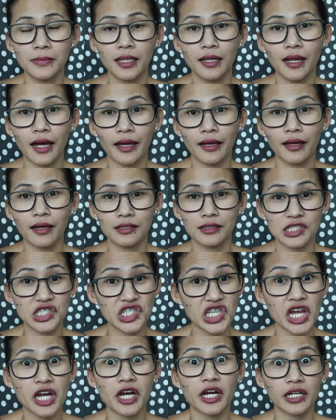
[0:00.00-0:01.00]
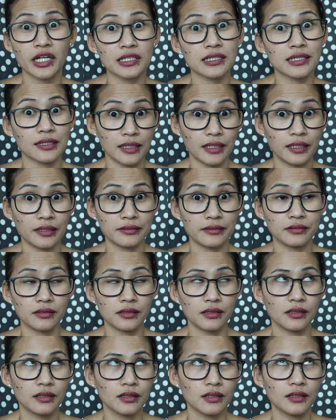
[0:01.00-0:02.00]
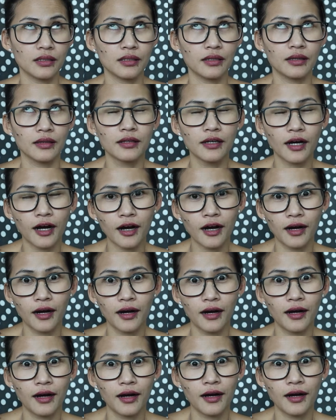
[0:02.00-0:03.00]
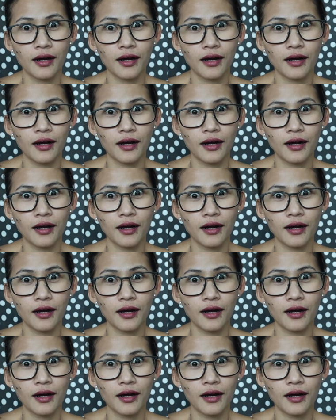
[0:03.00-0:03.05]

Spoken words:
Like, seriously, duh,